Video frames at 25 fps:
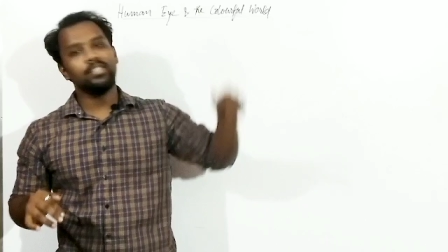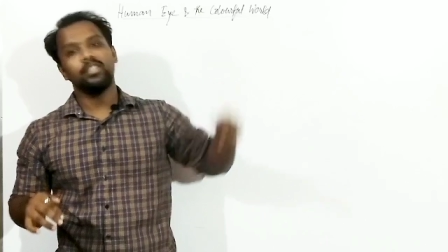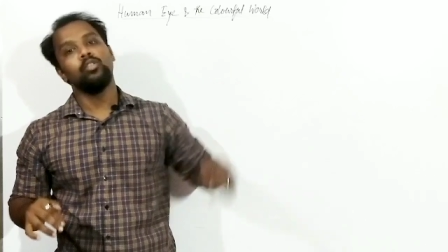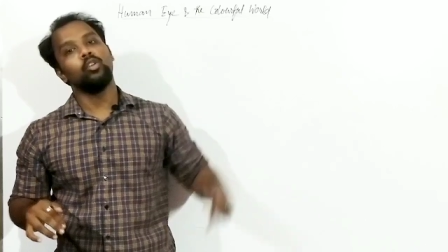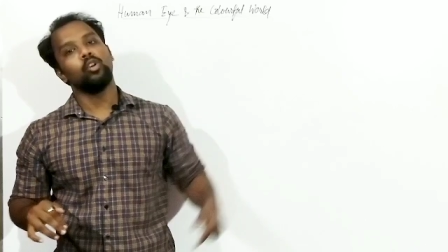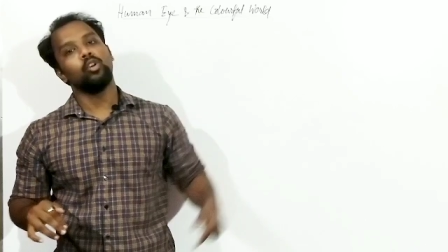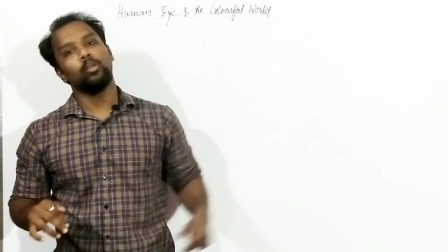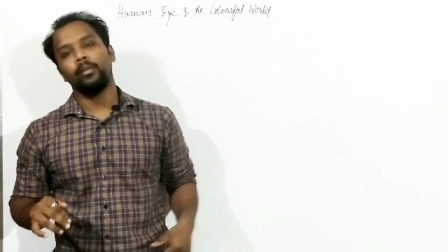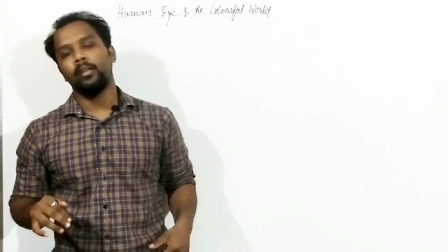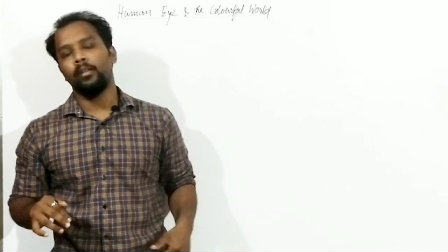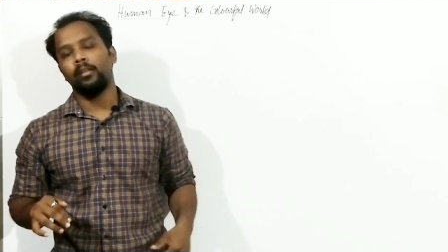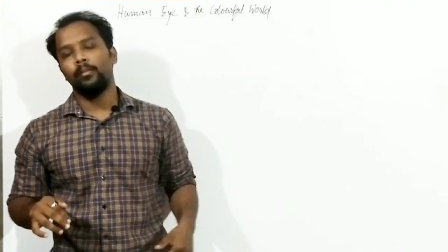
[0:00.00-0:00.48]

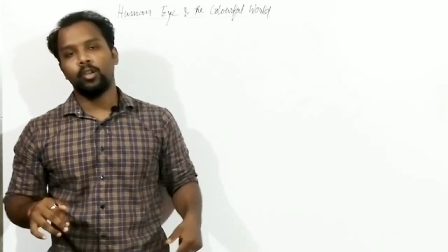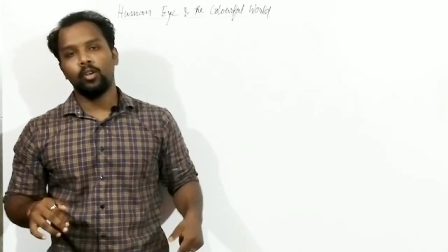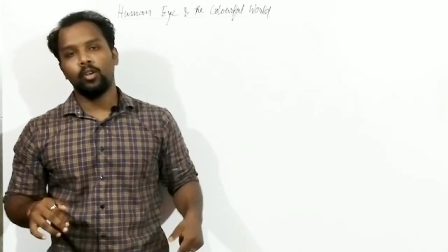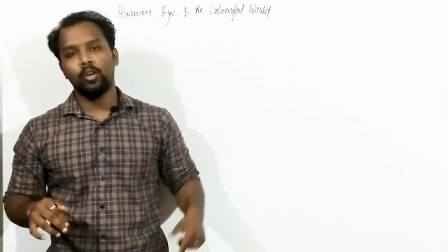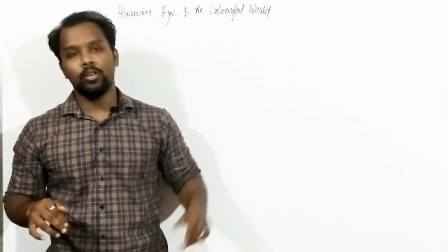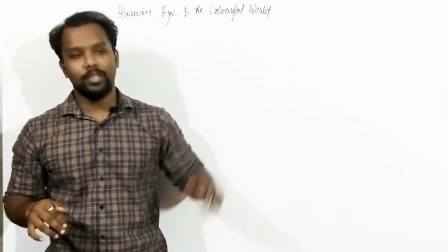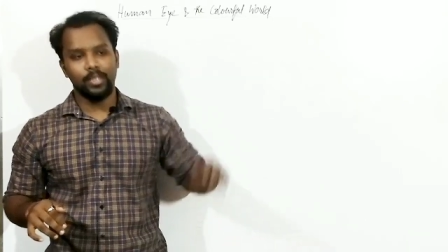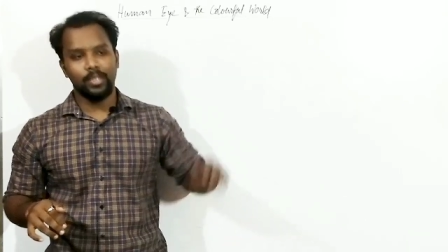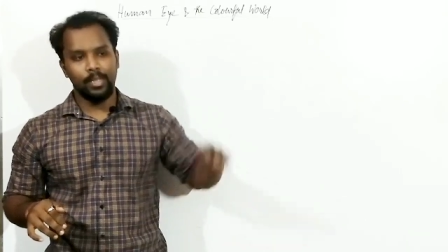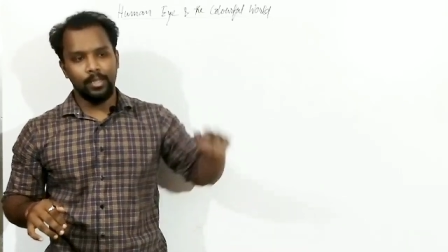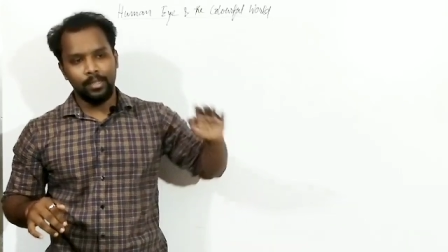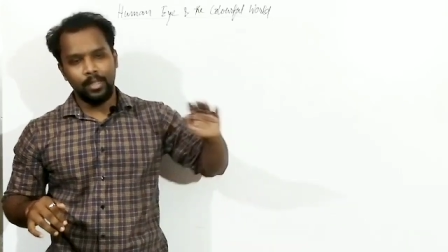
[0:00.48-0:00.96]
normal,
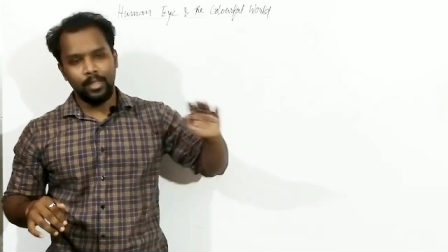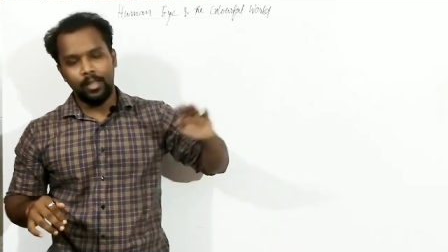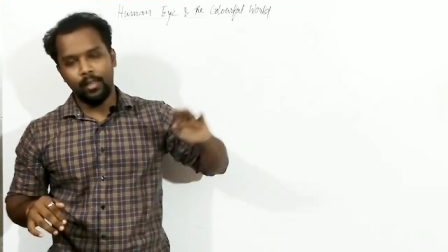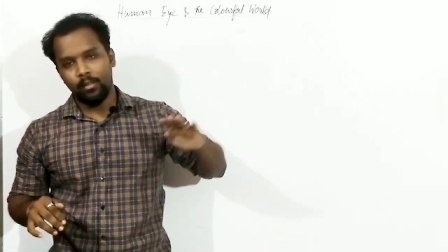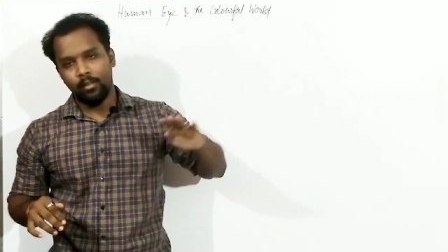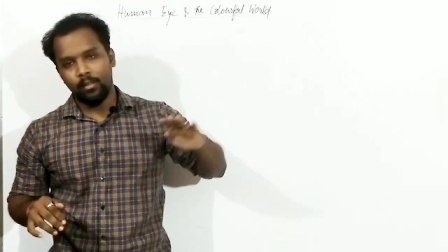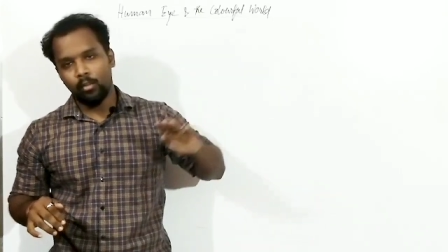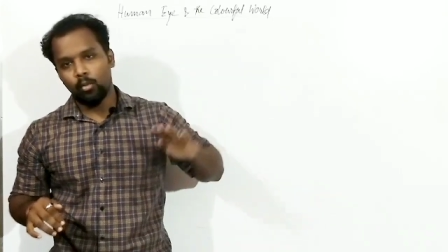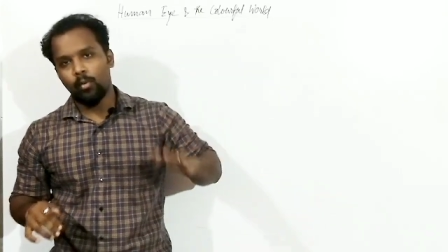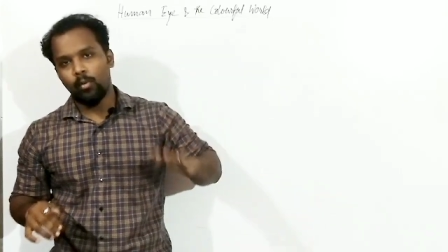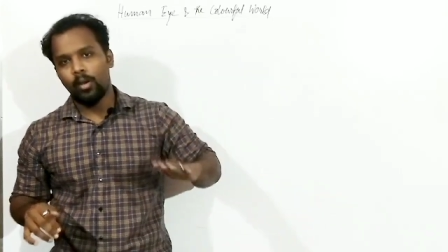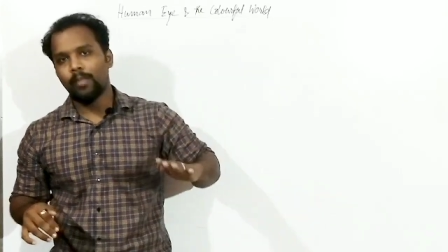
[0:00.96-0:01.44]
because in the
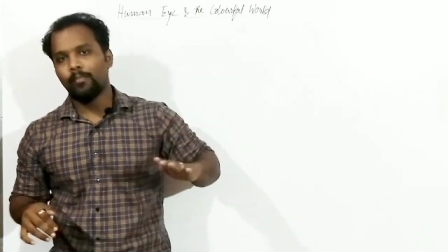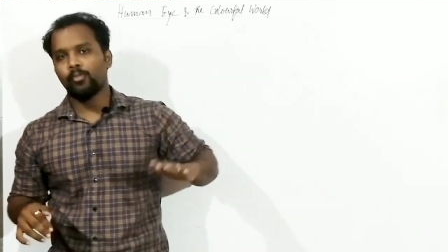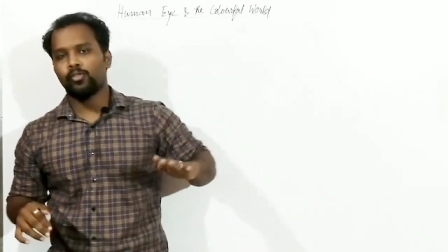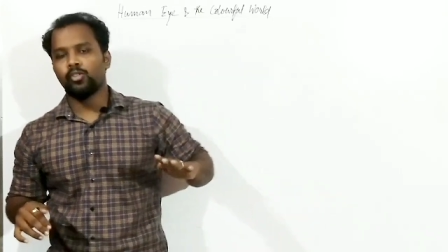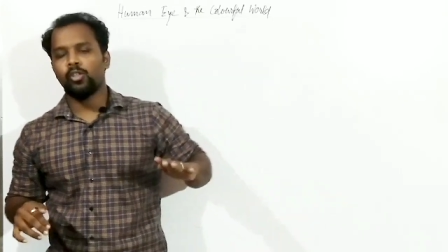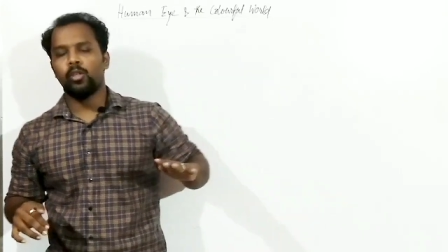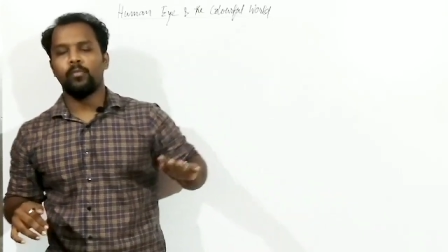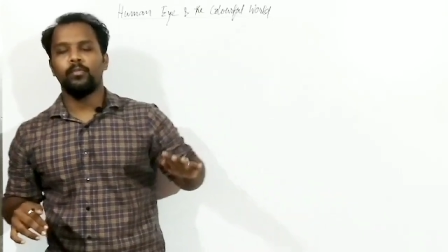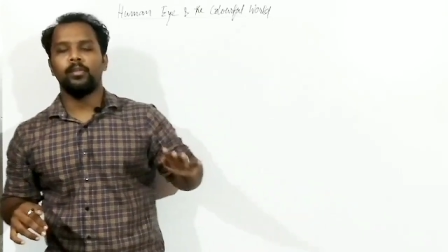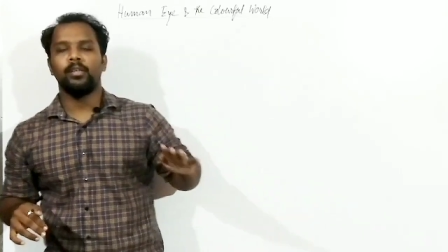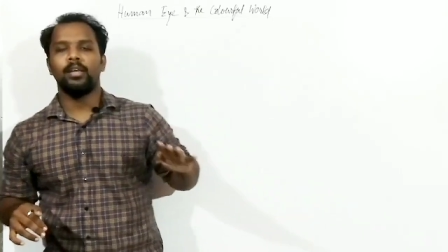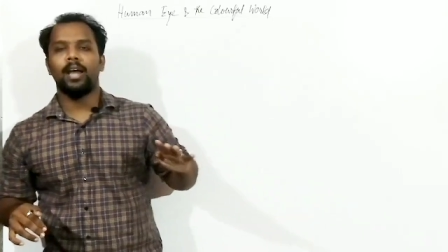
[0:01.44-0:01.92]
lower portion
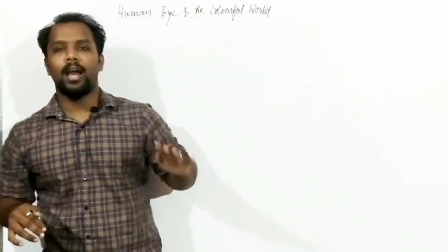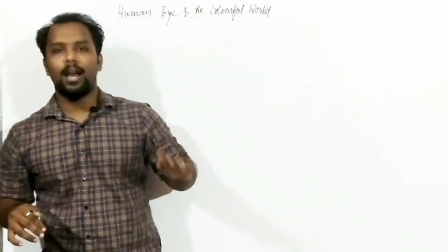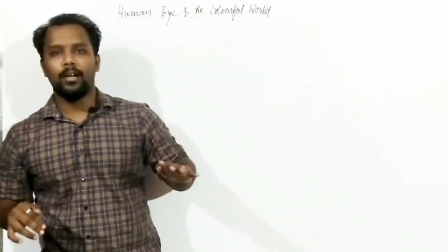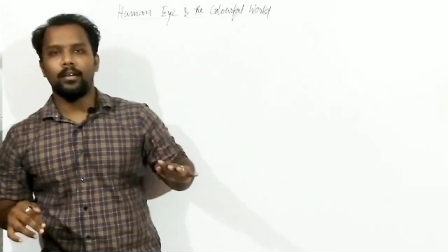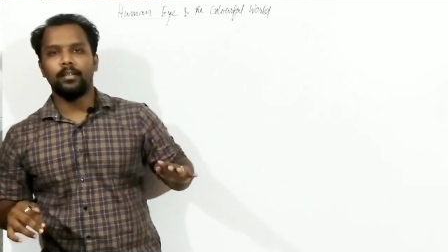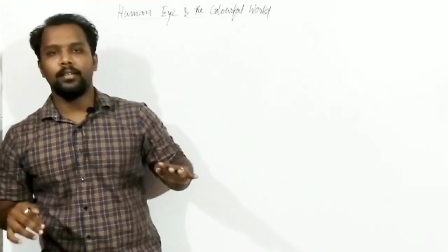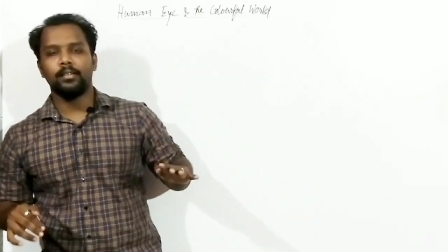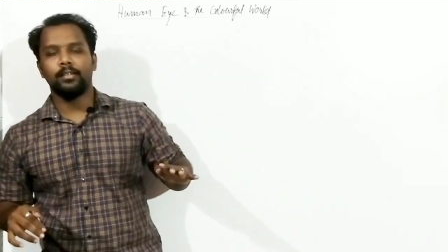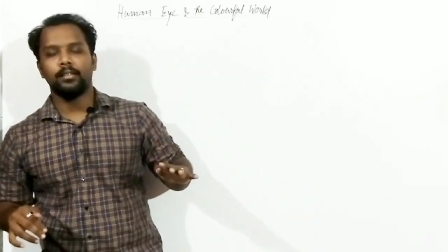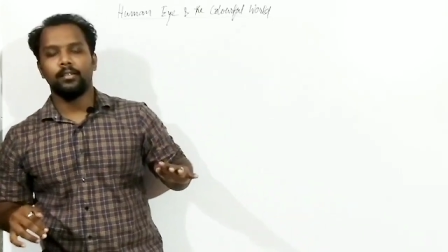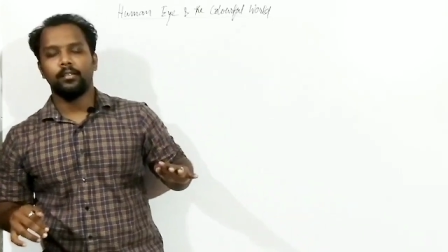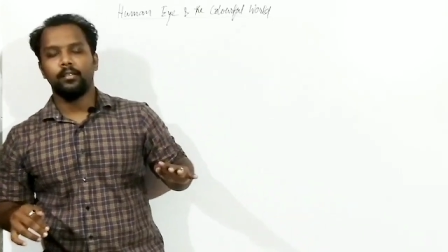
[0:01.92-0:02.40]
of the
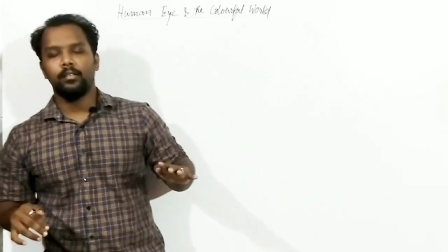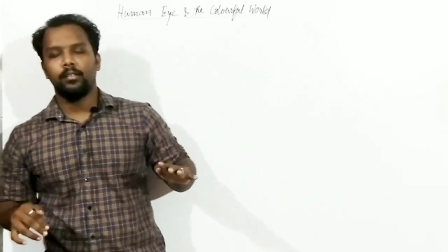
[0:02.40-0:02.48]
Earth